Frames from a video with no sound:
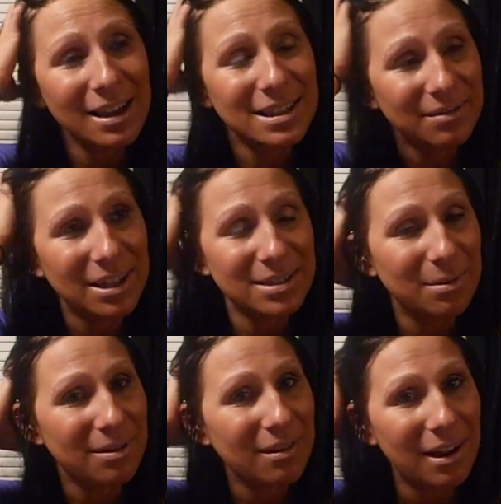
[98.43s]

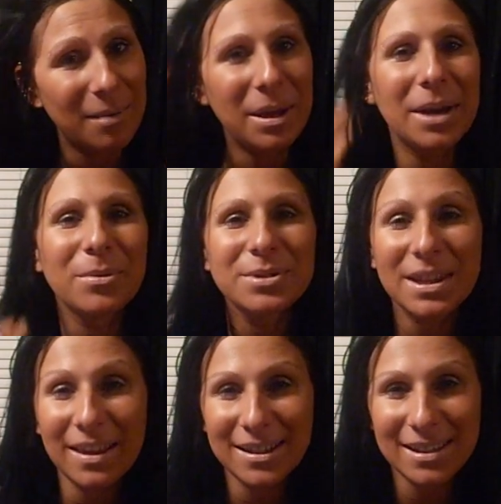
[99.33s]
activities with
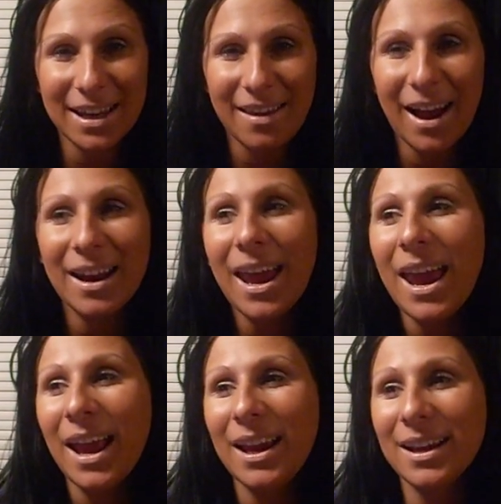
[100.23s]
animals and things like that.
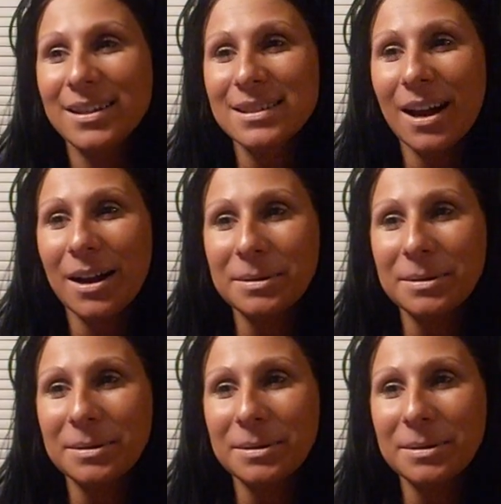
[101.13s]
And